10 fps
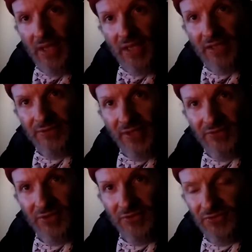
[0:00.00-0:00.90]
In
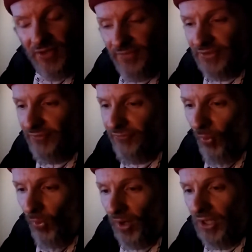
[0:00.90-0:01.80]

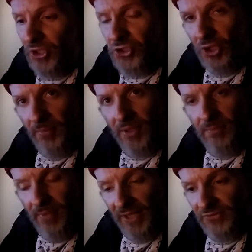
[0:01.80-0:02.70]
1974,
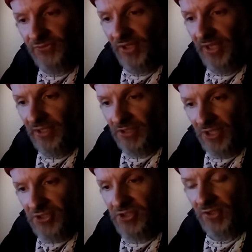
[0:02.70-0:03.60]
German-based
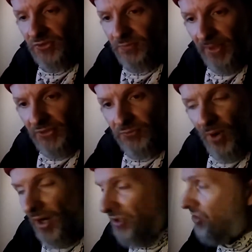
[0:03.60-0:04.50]
English space
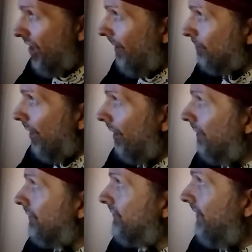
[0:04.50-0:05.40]
rock jam
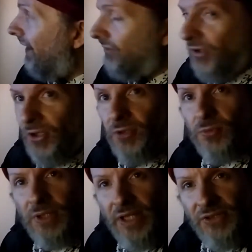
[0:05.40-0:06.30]
rockers Nektar
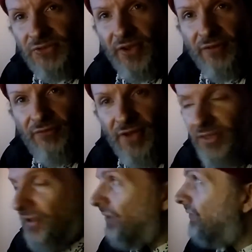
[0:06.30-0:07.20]
released their
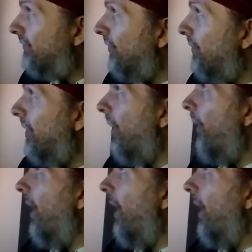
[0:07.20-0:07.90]
fifth studio